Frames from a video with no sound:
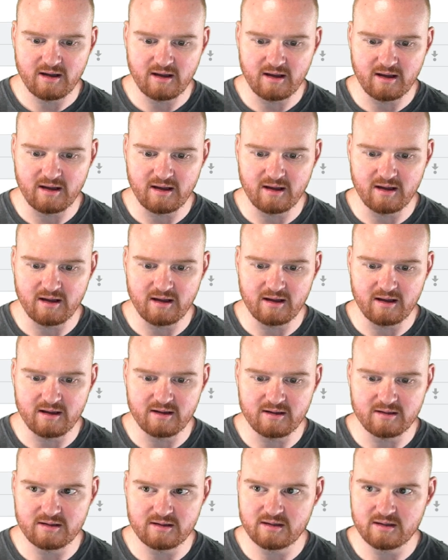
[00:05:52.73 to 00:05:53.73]

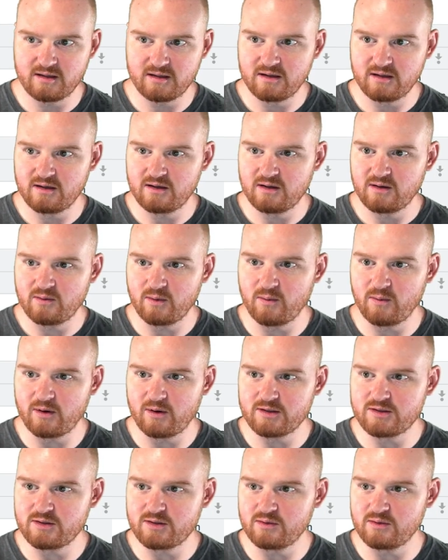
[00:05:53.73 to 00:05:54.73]
and we
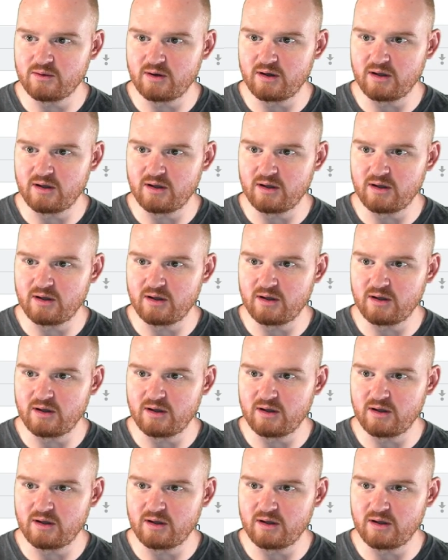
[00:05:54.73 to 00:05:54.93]
want to